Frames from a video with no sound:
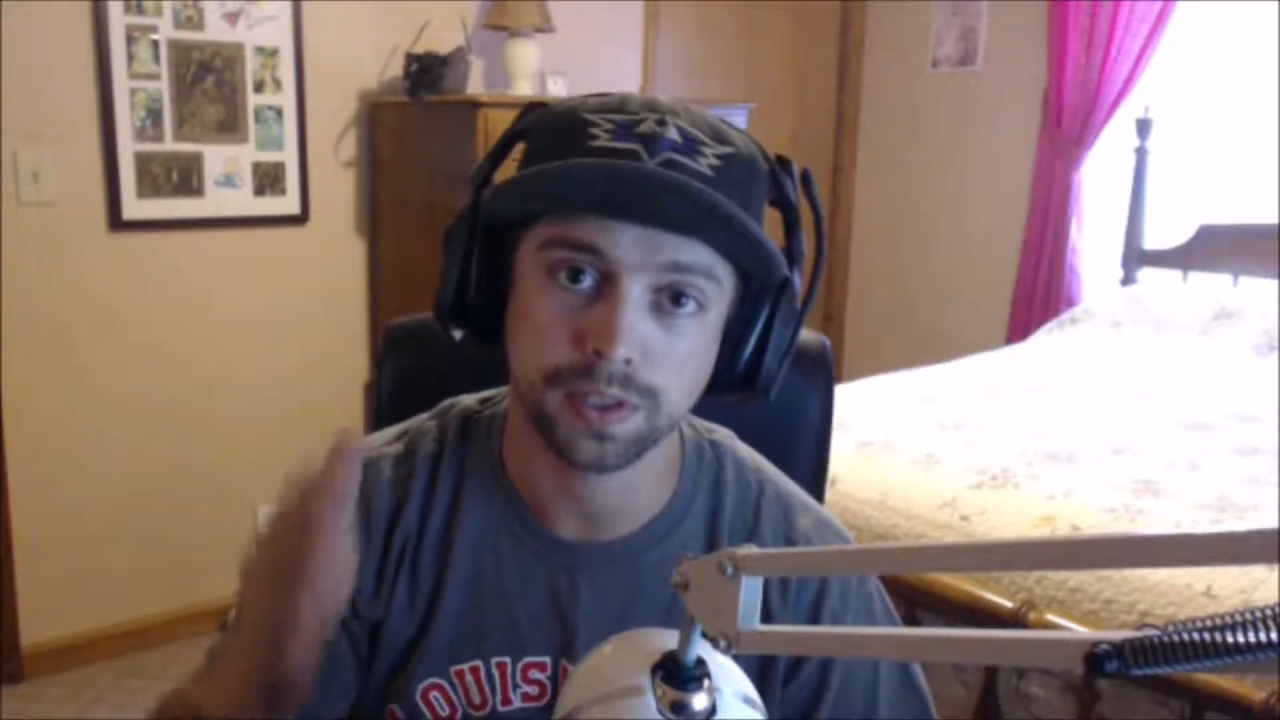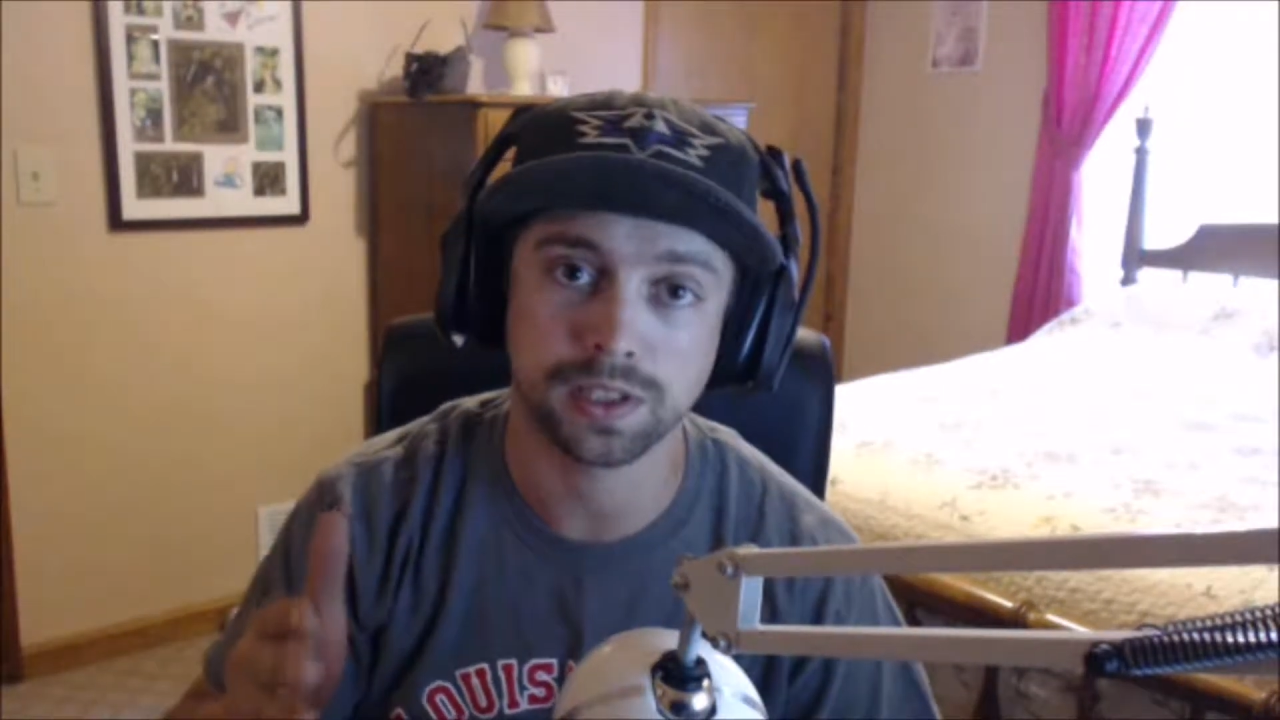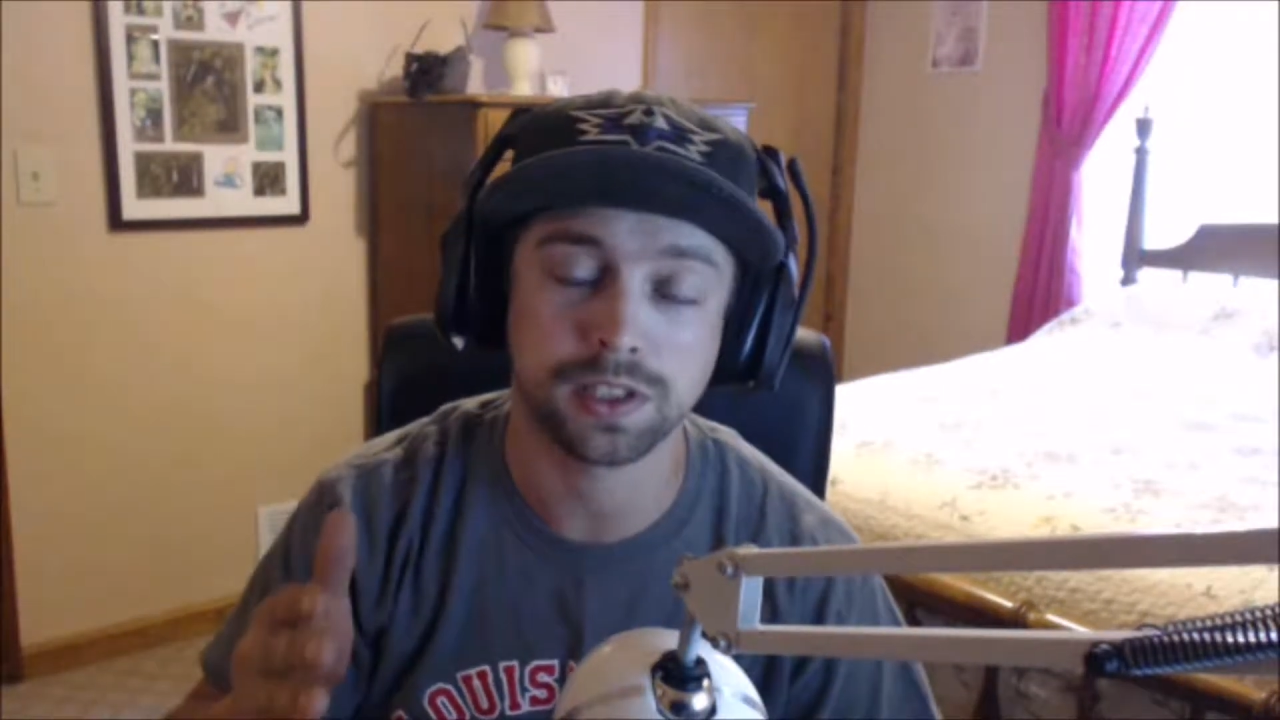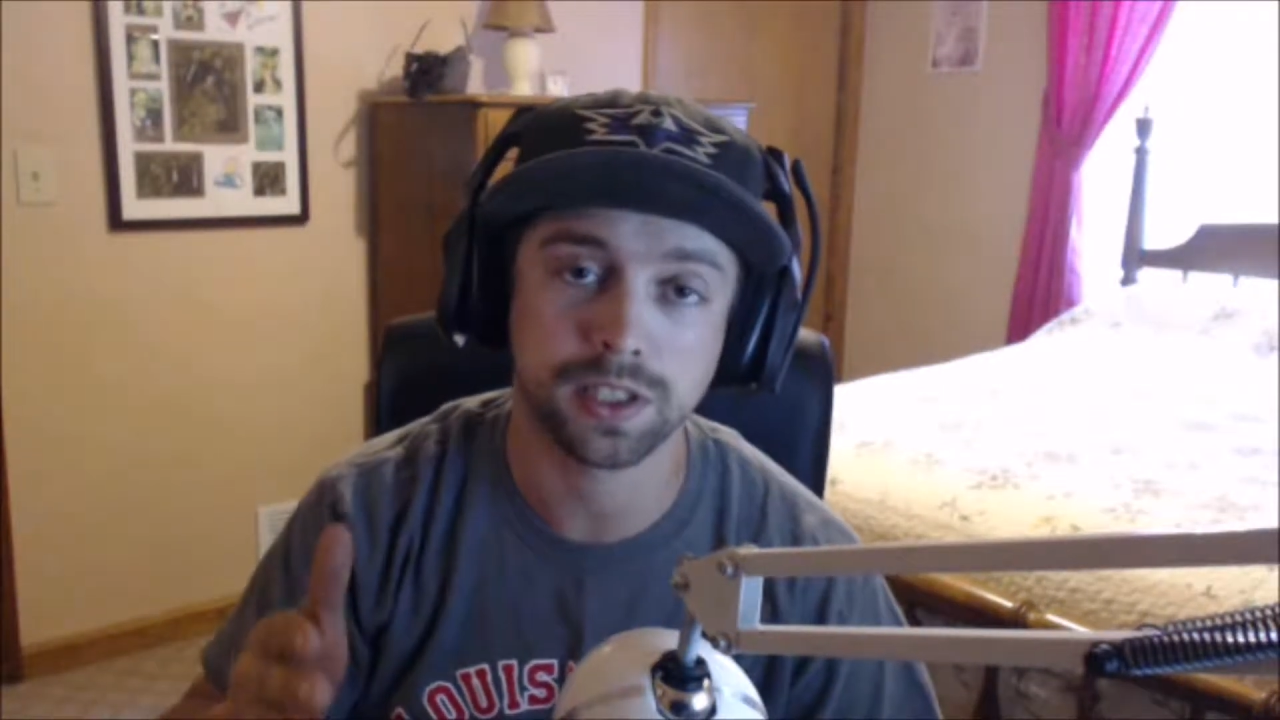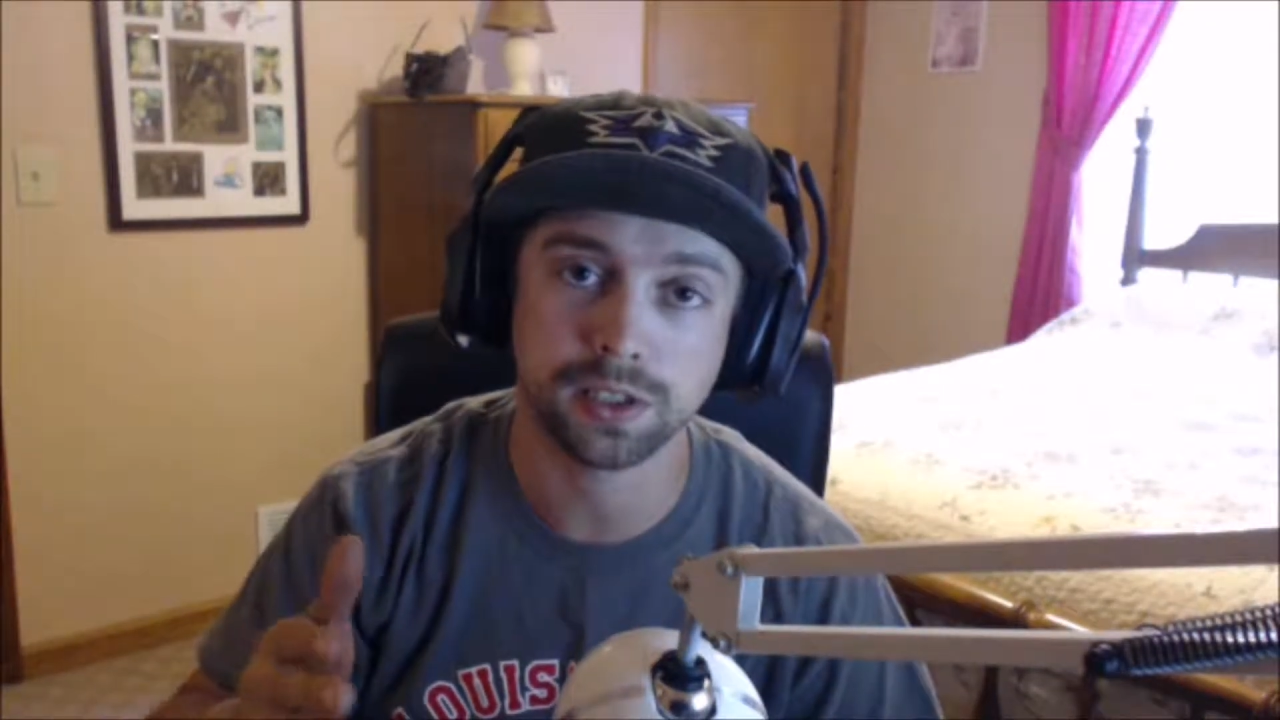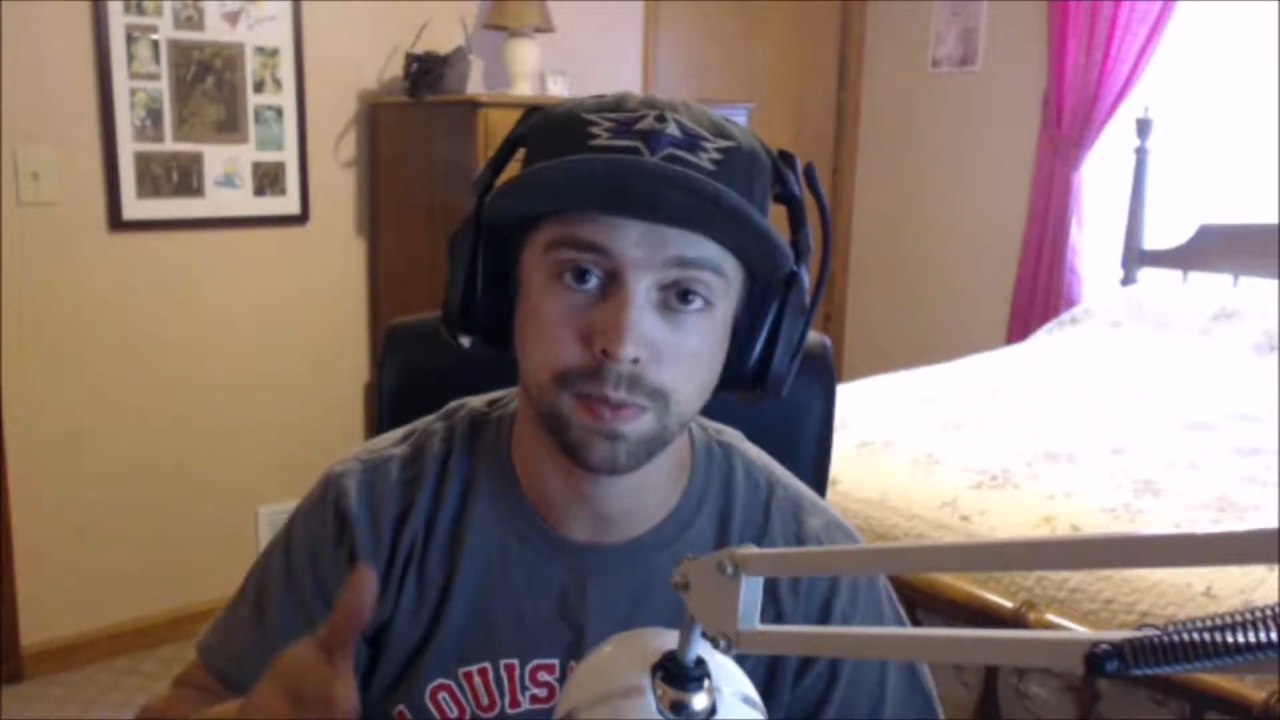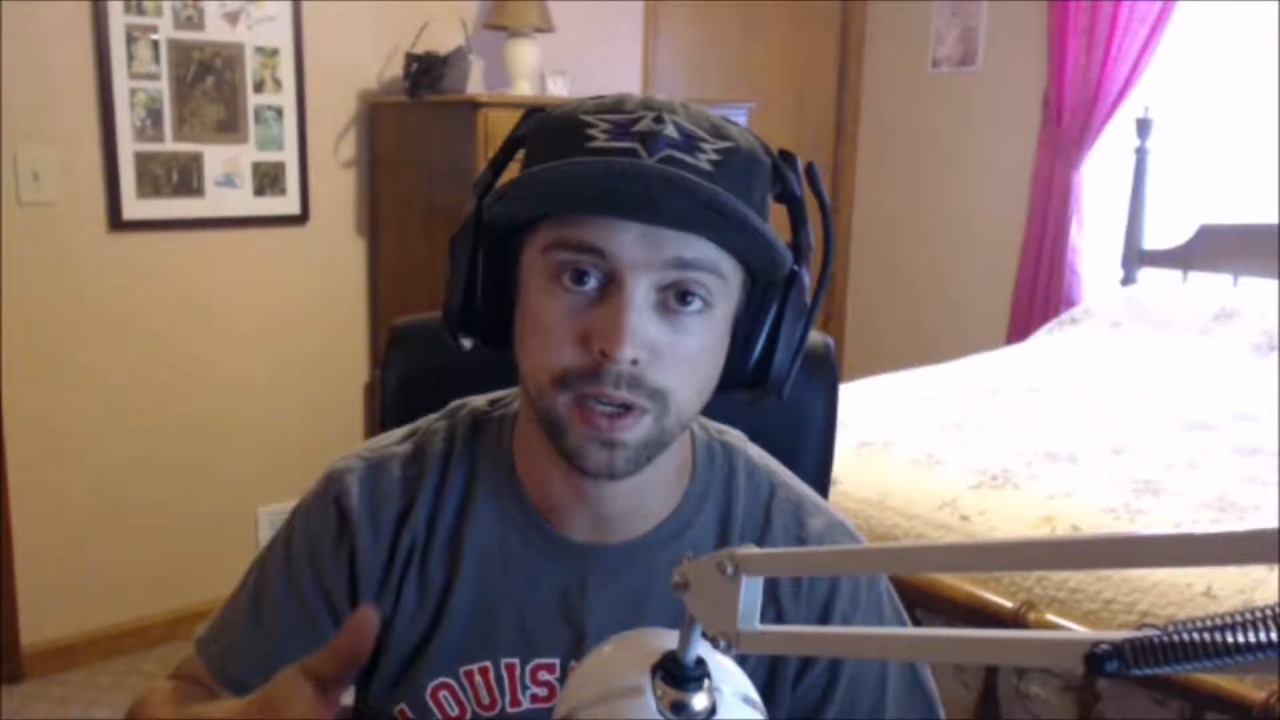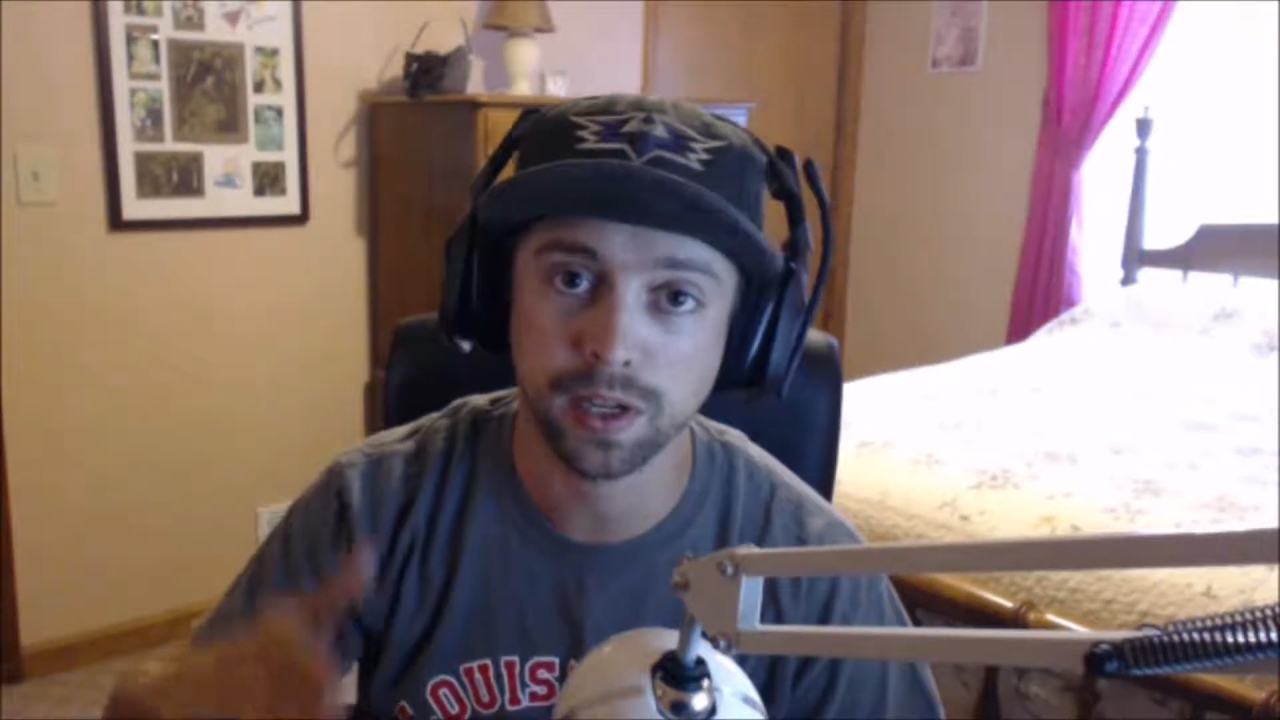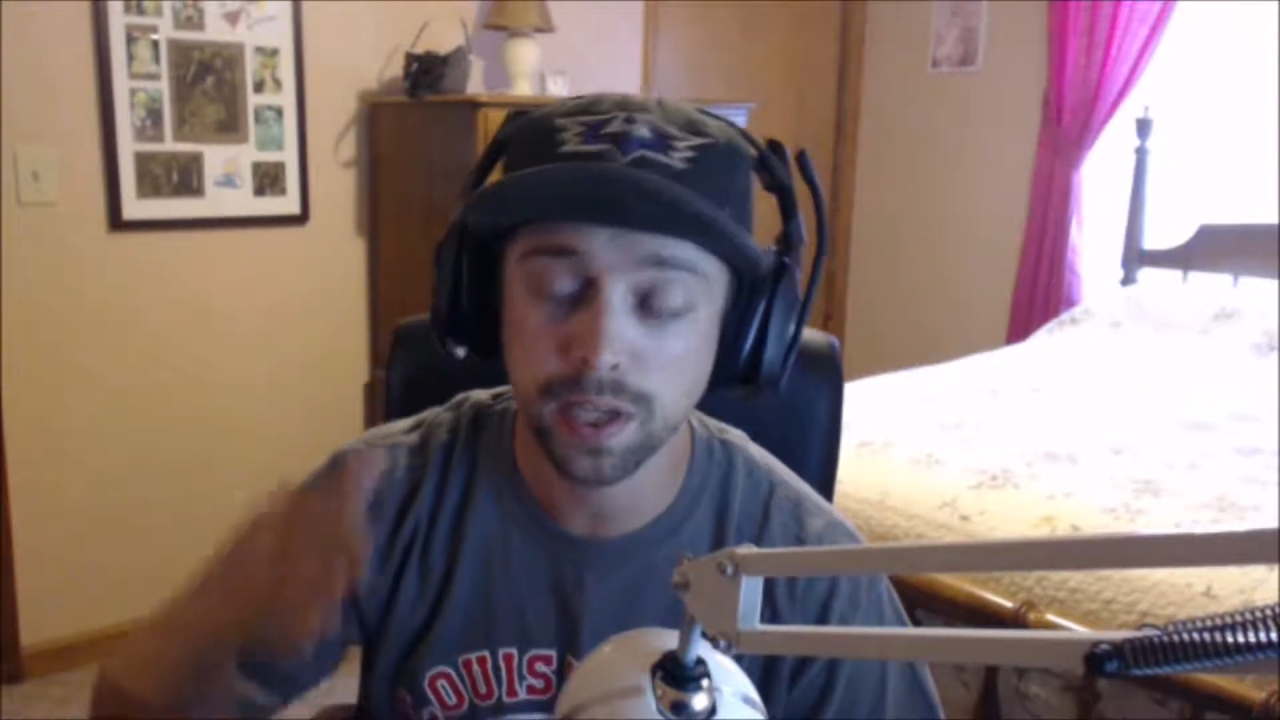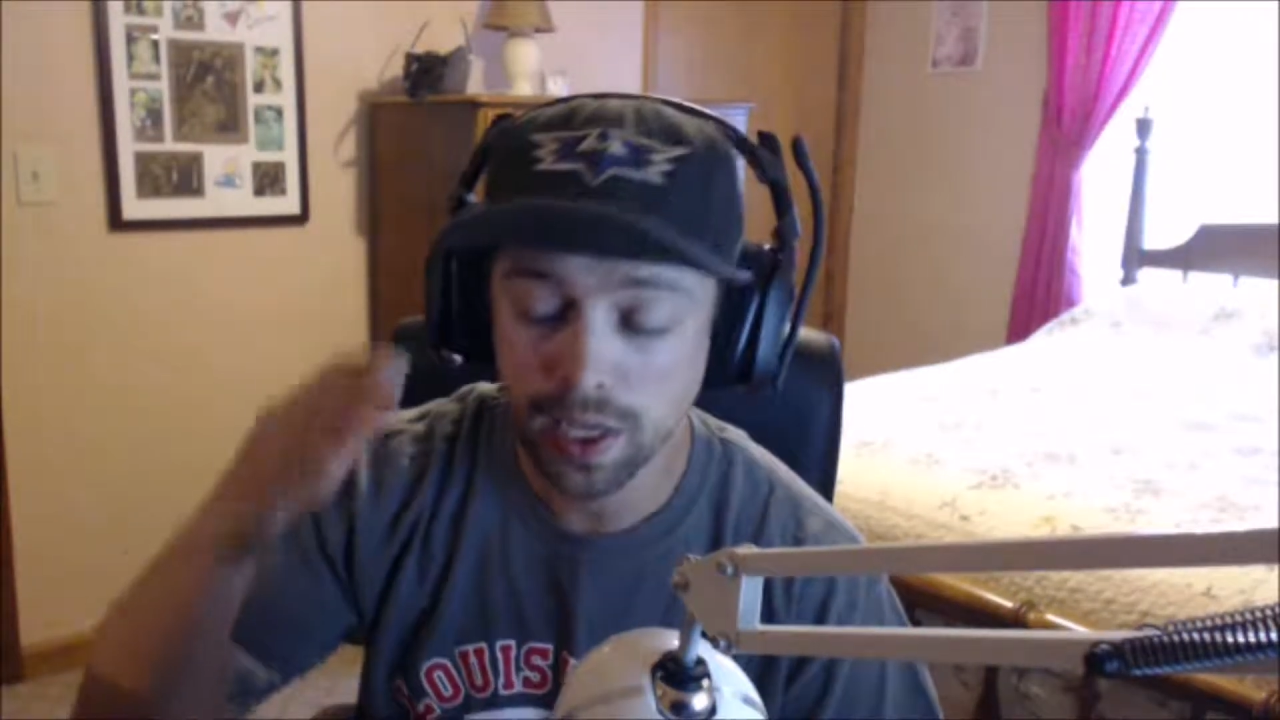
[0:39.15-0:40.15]
It's a six
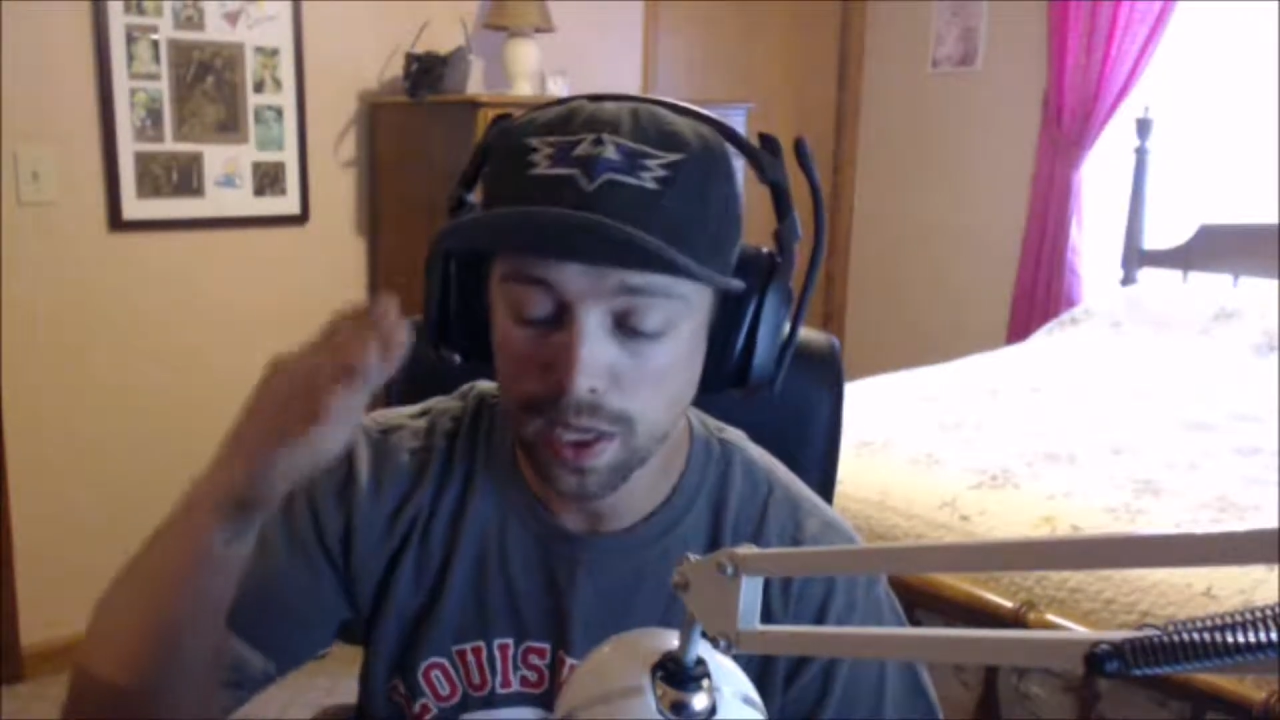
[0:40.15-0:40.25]
man.